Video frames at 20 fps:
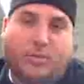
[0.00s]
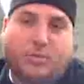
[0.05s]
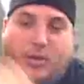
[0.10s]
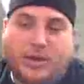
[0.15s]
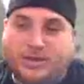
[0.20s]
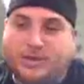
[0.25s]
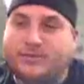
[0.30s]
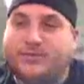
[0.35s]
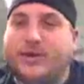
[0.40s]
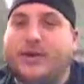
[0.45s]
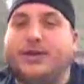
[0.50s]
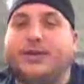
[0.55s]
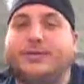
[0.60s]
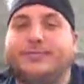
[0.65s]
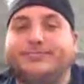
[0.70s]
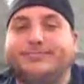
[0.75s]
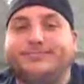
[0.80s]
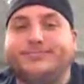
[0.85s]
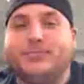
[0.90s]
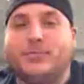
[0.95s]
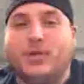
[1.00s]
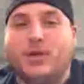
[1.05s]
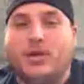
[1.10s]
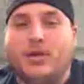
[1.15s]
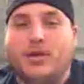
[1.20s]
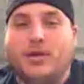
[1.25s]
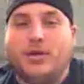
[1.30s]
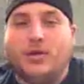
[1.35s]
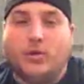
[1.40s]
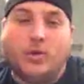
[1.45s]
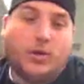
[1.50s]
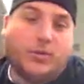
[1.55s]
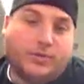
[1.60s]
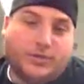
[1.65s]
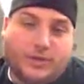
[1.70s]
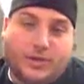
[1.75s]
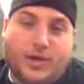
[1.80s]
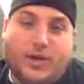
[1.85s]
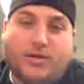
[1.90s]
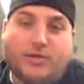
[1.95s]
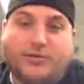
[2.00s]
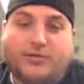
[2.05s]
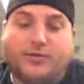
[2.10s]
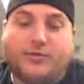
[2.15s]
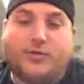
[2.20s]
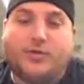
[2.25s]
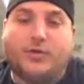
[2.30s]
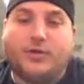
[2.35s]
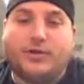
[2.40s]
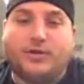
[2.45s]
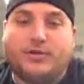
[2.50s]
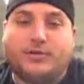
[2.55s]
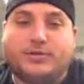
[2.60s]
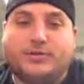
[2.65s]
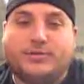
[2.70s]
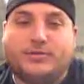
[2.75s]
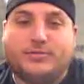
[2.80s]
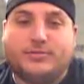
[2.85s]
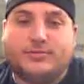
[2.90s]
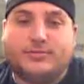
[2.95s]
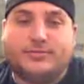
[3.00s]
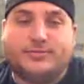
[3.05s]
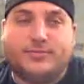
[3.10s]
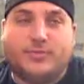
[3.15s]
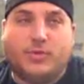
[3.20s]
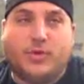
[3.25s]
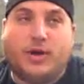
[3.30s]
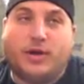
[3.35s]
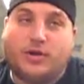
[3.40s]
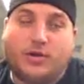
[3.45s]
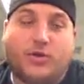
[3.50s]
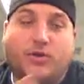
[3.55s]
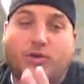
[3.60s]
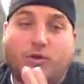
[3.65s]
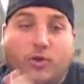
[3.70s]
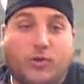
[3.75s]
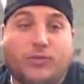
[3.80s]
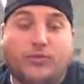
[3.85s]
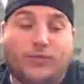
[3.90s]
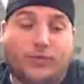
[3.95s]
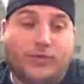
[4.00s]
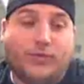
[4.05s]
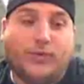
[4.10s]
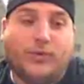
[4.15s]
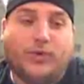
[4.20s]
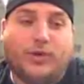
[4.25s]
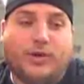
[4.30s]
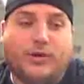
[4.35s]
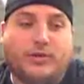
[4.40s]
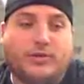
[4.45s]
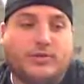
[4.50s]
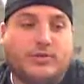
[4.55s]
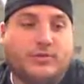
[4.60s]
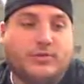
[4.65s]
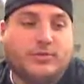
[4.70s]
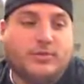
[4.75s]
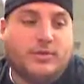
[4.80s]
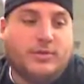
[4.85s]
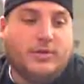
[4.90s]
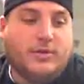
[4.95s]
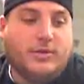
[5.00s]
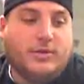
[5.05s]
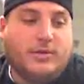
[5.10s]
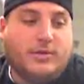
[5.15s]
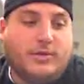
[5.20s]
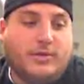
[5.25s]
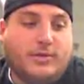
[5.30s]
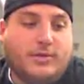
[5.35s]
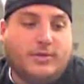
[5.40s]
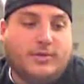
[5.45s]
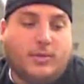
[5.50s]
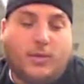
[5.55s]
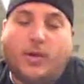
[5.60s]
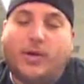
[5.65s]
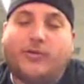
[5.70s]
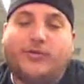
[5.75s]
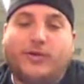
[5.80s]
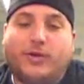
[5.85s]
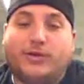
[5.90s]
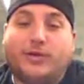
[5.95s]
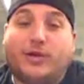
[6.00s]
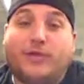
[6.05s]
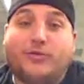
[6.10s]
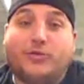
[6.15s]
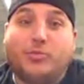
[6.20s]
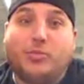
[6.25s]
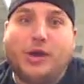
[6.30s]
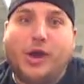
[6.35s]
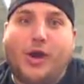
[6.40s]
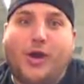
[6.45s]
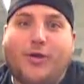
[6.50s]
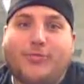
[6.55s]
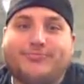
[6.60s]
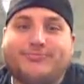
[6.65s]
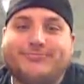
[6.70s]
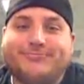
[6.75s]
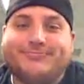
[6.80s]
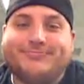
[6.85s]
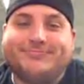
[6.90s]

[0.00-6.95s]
Rock, Pennsylvania, where I went to college for 4 years, where I called home for 4 years, where I fell in love with beer.